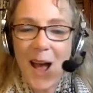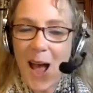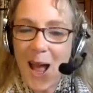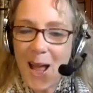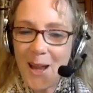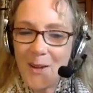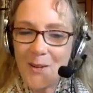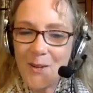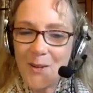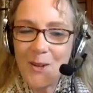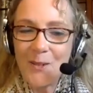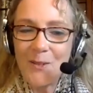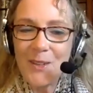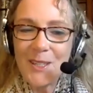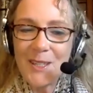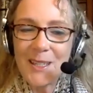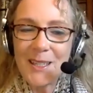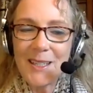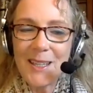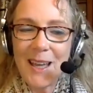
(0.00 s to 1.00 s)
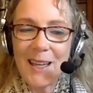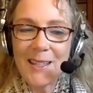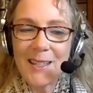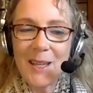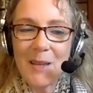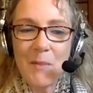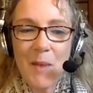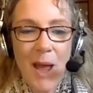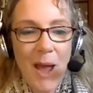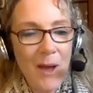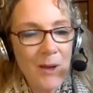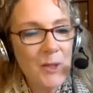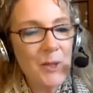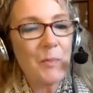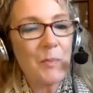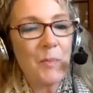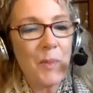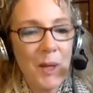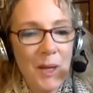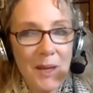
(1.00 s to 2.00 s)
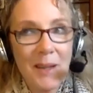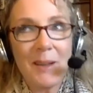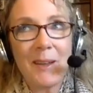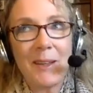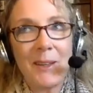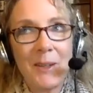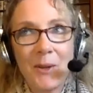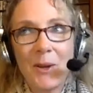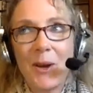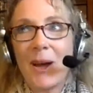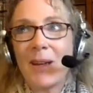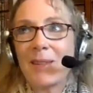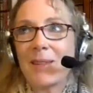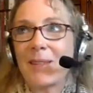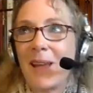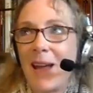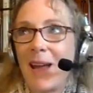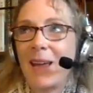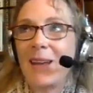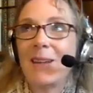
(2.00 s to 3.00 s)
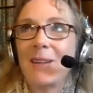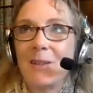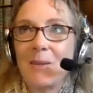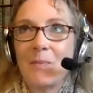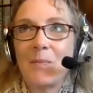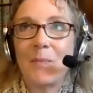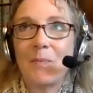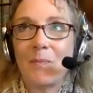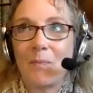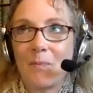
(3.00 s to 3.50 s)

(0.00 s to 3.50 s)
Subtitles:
I don't know if it's the exact same house, but you go outside and you